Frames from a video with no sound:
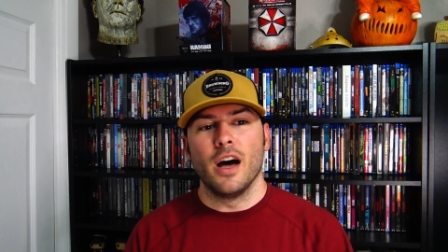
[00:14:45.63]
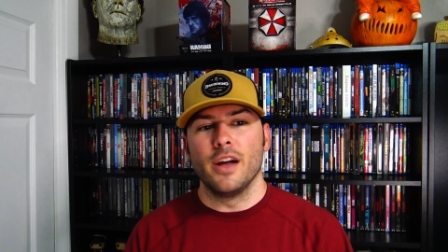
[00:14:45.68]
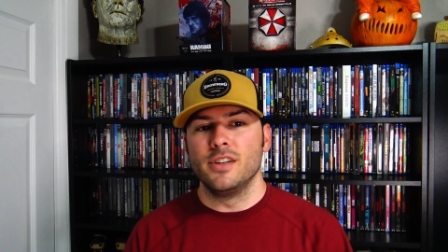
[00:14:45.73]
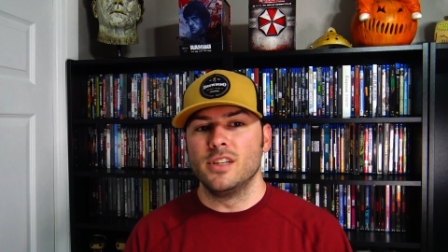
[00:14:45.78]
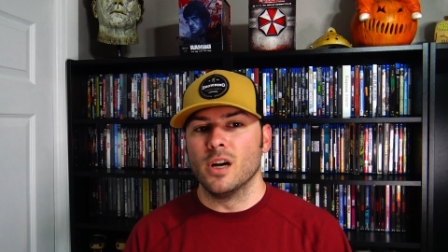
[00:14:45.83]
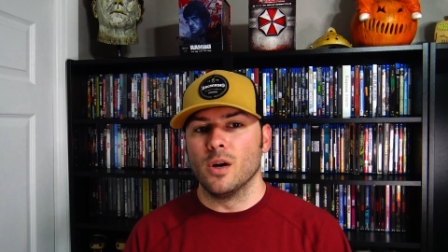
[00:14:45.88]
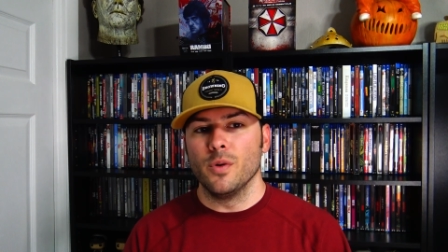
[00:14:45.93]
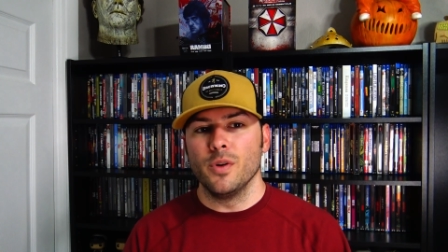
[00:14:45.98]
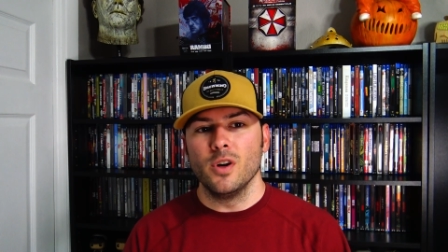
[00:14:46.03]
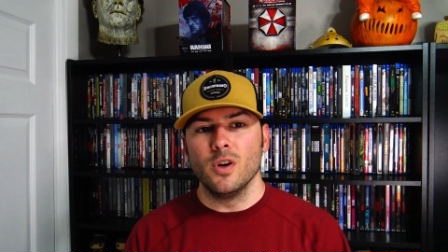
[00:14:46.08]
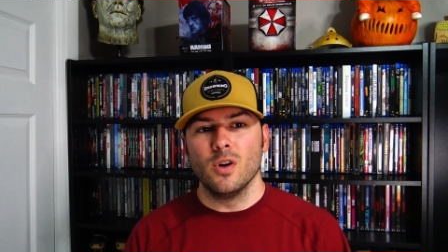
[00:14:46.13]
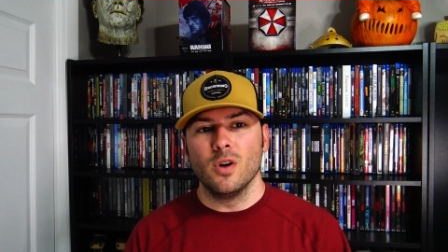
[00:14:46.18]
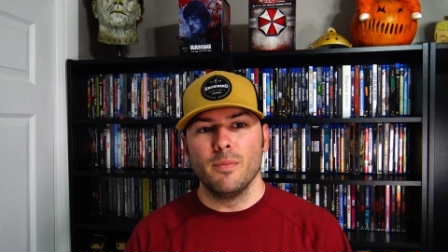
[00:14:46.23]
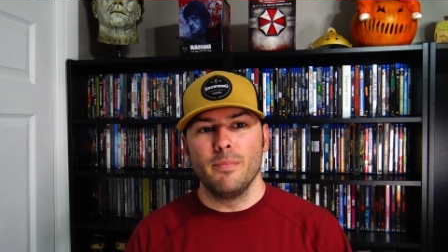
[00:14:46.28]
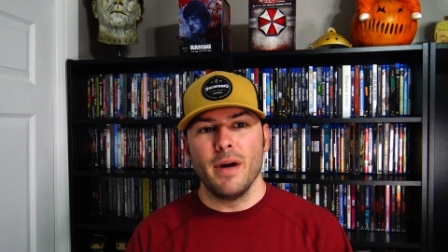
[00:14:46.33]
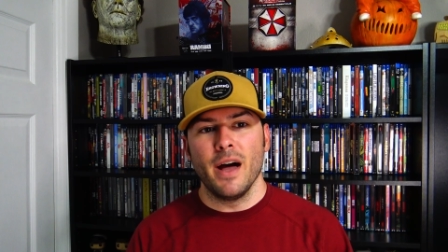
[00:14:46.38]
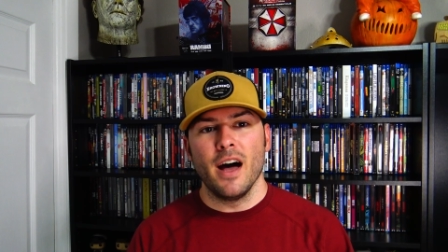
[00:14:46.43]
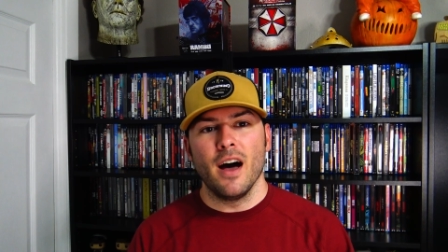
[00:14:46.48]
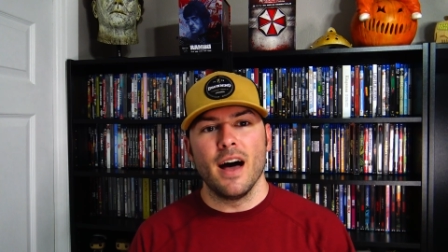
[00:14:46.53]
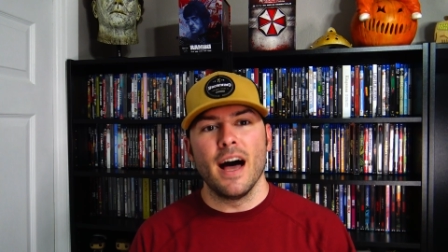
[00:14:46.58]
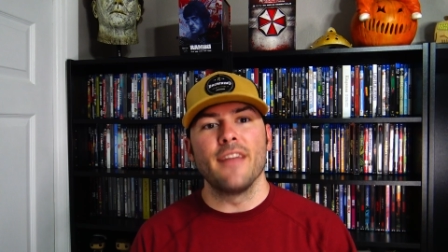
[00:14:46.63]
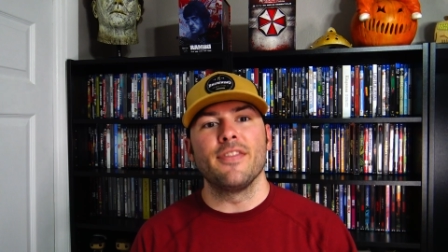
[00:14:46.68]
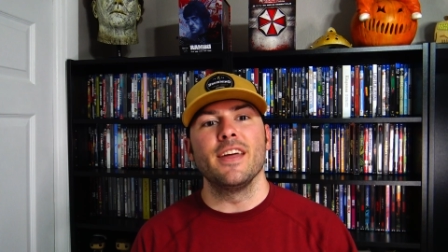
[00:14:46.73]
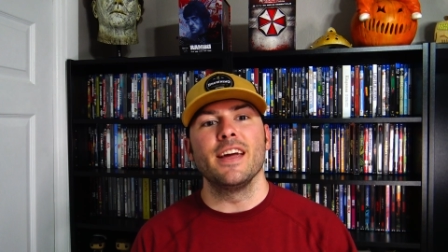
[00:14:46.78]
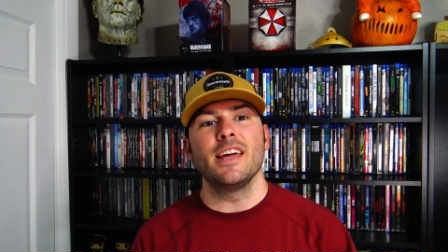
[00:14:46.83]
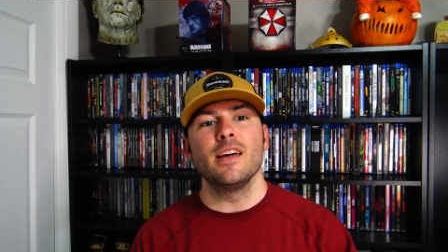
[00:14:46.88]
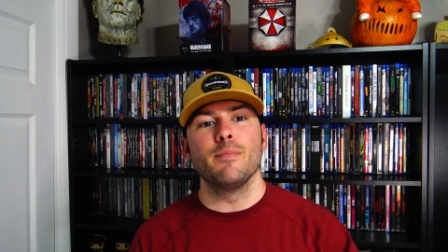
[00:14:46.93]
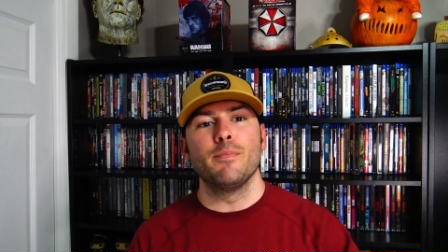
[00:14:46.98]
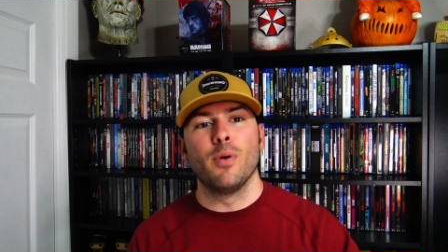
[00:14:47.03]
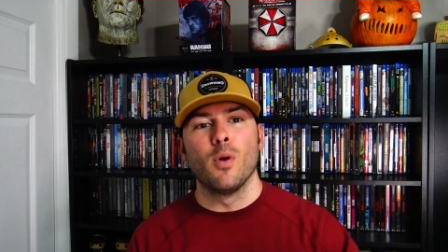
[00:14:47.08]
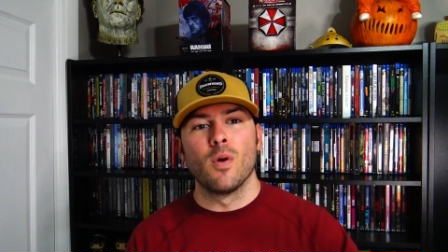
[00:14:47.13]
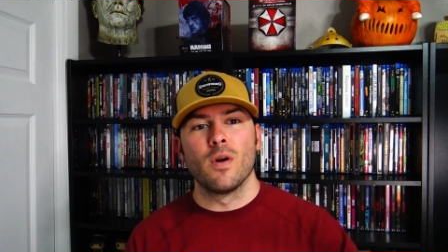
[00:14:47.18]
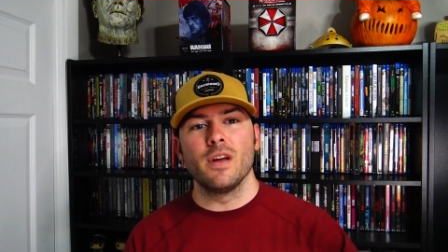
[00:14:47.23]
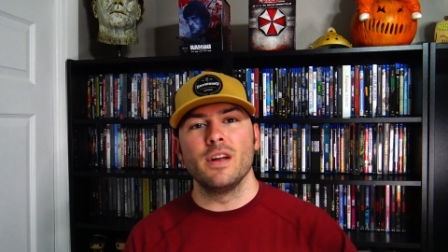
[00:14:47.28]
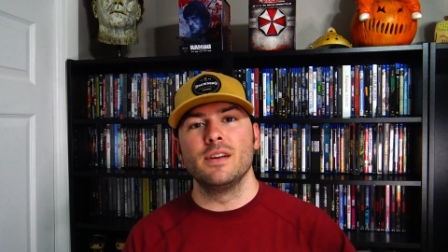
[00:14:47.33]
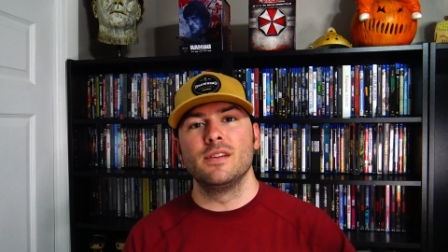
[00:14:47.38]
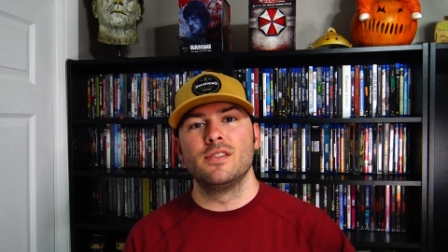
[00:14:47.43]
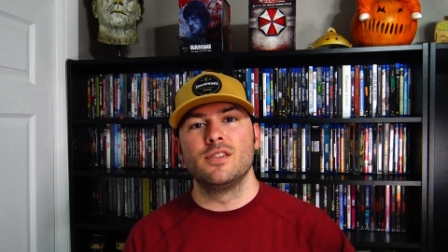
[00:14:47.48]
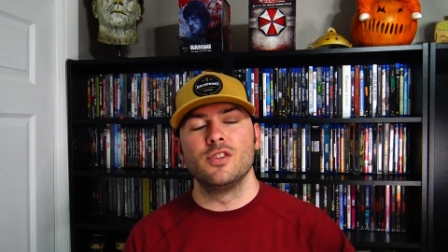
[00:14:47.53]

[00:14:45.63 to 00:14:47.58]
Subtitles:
Don't know about, I think it ported